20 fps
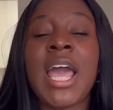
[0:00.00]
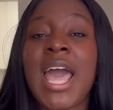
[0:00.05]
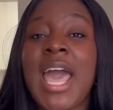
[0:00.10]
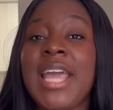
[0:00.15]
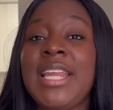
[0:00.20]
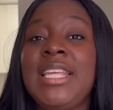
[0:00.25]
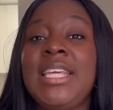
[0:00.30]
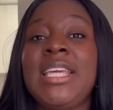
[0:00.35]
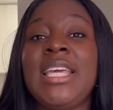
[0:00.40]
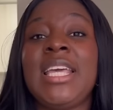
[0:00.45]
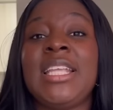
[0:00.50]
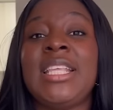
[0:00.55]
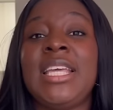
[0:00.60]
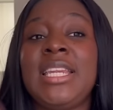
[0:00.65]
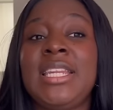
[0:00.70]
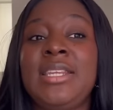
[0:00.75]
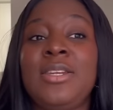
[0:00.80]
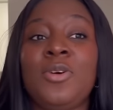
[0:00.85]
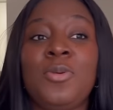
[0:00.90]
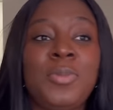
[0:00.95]
I didn't get
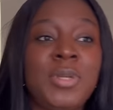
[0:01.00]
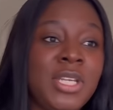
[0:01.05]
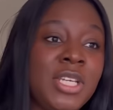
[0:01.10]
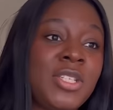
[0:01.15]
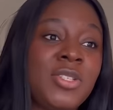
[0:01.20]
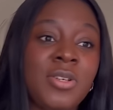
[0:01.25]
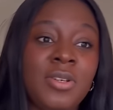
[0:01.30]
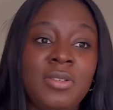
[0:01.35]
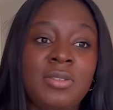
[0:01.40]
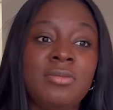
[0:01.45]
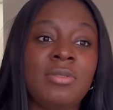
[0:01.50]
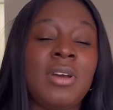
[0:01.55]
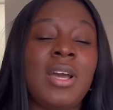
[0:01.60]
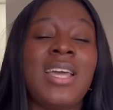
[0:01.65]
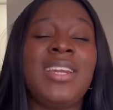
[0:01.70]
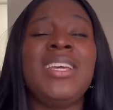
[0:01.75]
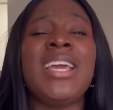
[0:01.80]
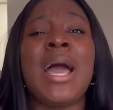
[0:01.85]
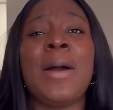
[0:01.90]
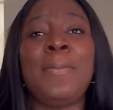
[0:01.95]
any nomination.
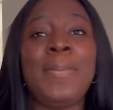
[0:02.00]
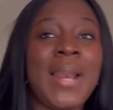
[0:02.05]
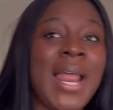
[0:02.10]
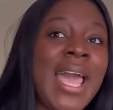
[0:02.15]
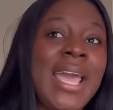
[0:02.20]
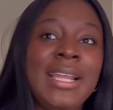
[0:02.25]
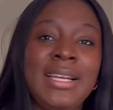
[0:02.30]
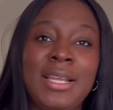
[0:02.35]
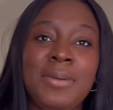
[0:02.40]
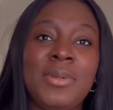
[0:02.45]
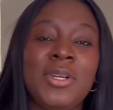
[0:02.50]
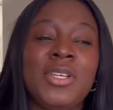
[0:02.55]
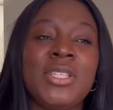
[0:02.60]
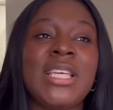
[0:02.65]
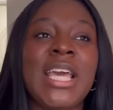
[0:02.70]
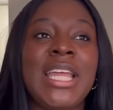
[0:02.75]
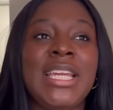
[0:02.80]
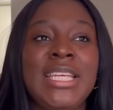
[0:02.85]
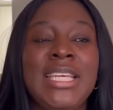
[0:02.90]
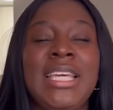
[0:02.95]
I didn't apply. Let me not
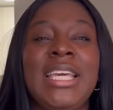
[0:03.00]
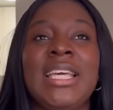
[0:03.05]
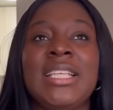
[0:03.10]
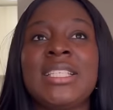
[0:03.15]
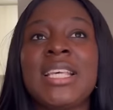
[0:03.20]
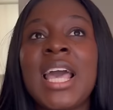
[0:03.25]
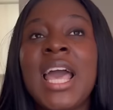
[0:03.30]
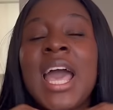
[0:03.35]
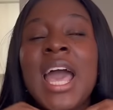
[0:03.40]
say I didn't get.